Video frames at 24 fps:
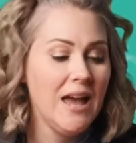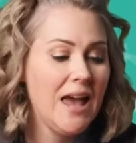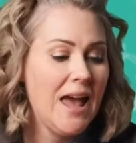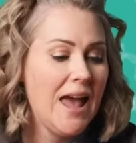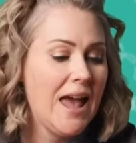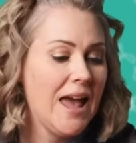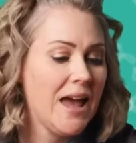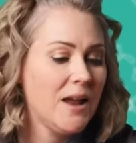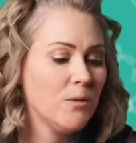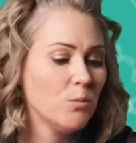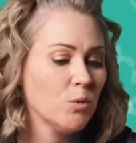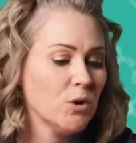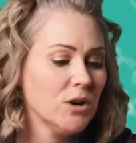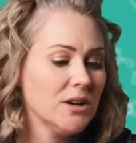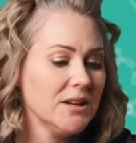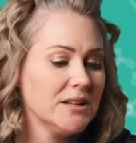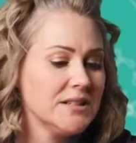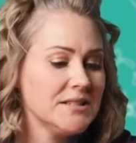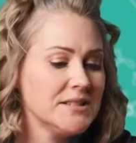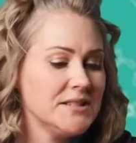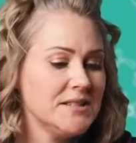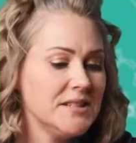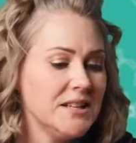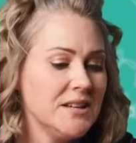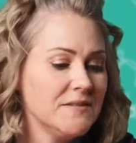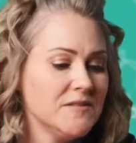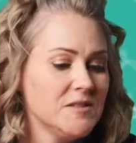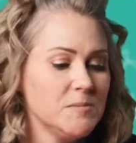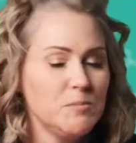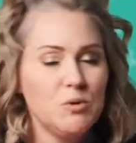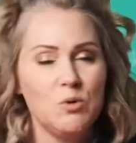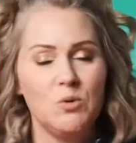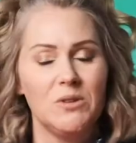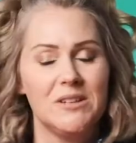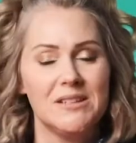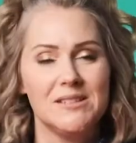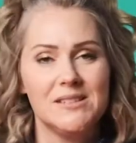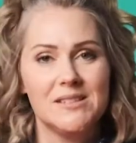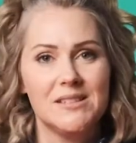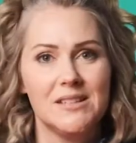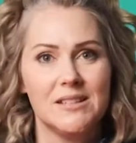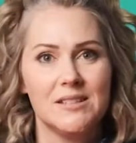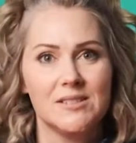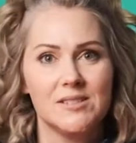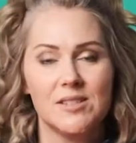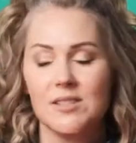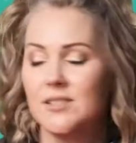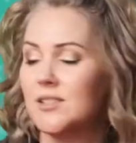and we're going to see if Spoon can
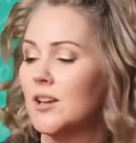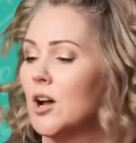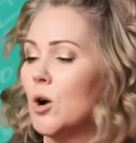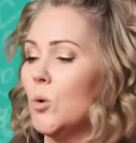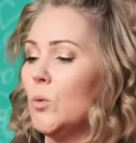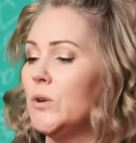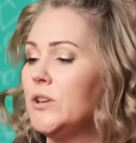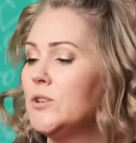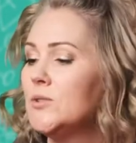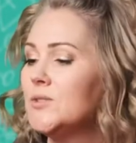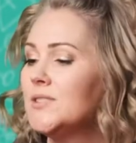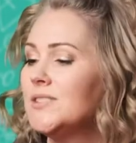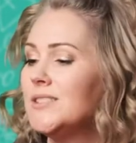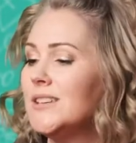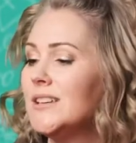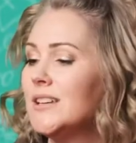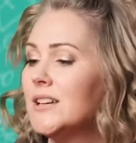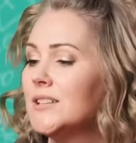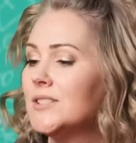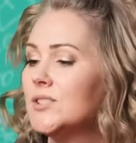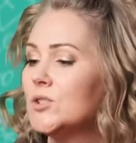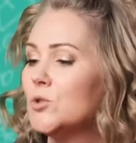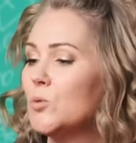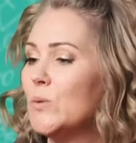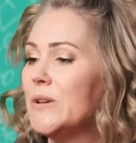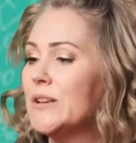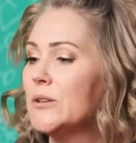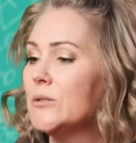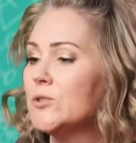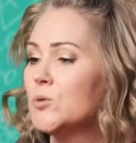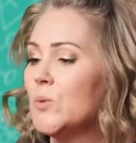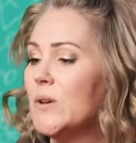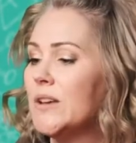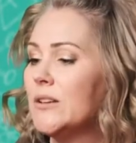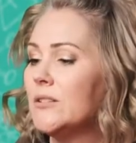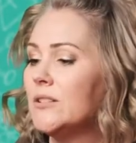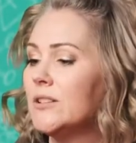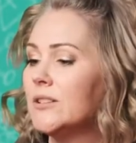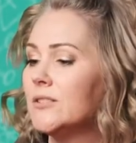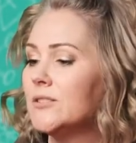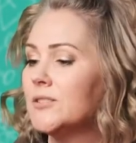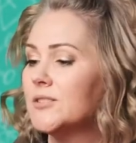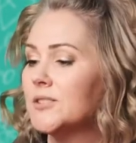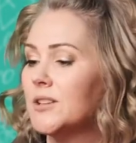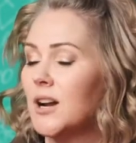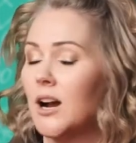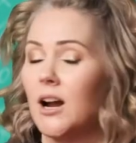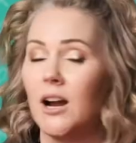sing us a song. Will you sing us Twinkle, Twinkle,
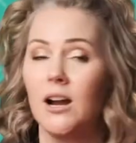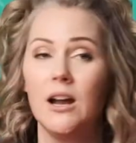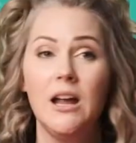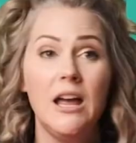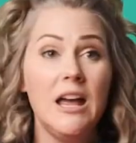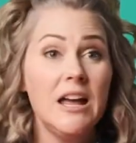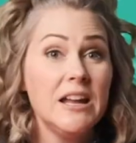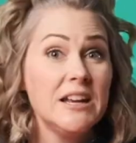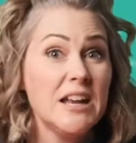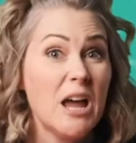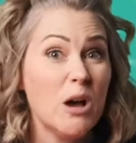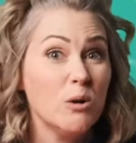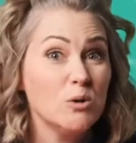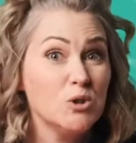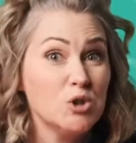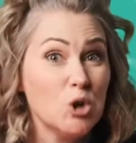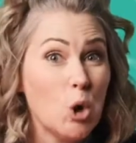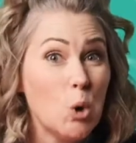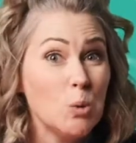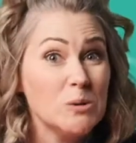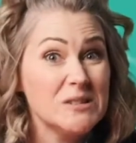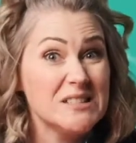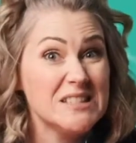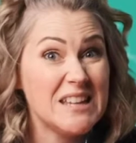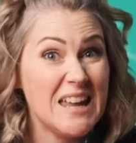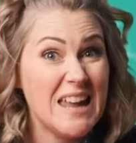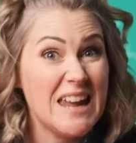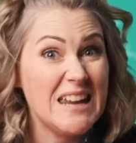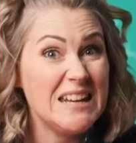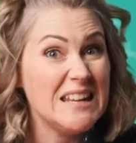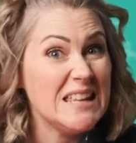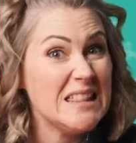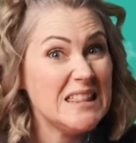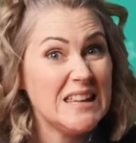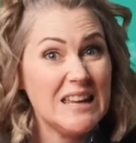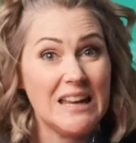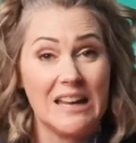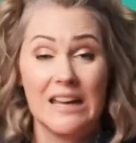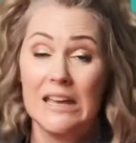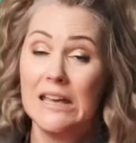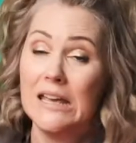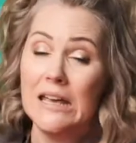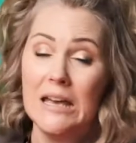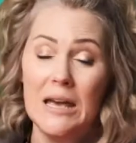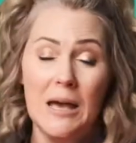Little Star? Now, don't say anything.